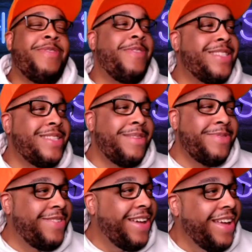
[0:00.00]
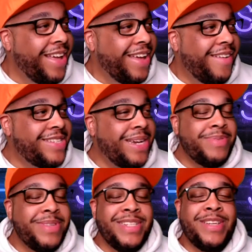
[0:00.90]
What's
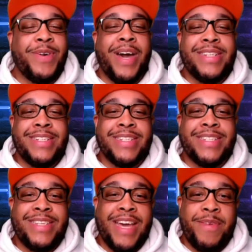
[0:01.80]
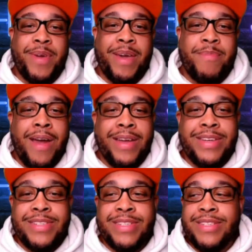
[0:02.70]
up with these questions today, man?
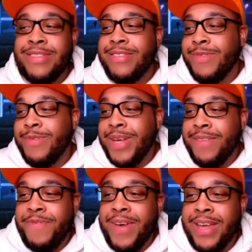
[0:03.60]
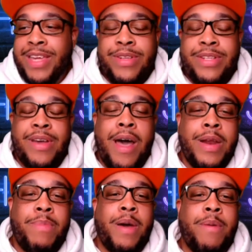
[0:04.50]
Marcus, what the fuck are you
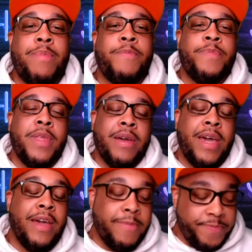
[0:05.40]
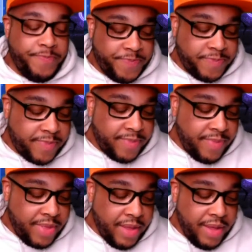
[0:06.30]
talking about? Okay,
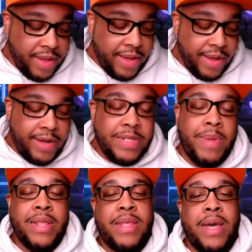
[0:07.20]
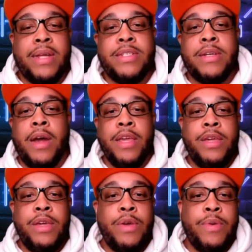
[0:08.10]
here's my thoughts. All right,
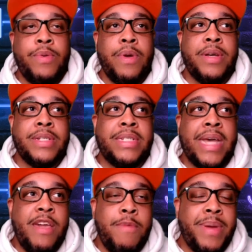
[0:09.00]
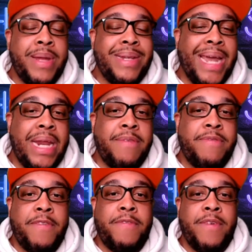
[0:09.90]
you say you've been dating
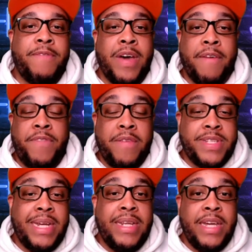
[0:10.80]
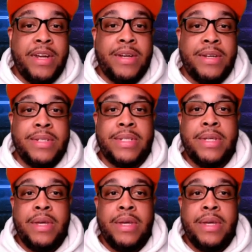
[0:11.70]
for 15 years